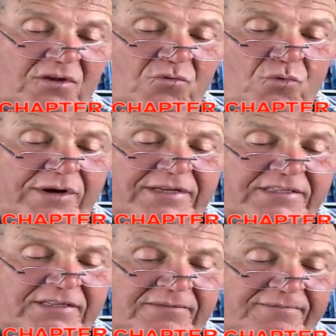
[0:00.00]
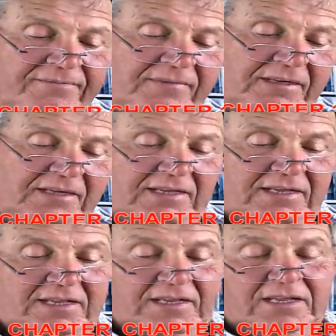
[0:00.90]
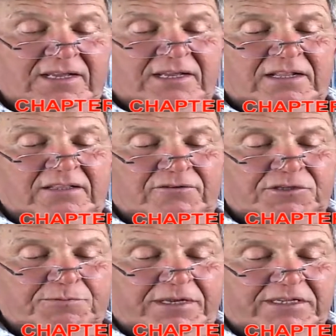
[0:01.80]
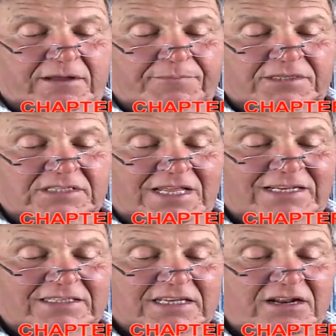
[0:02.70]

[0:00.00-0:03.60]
What is it? Lewis picked up his slate and said,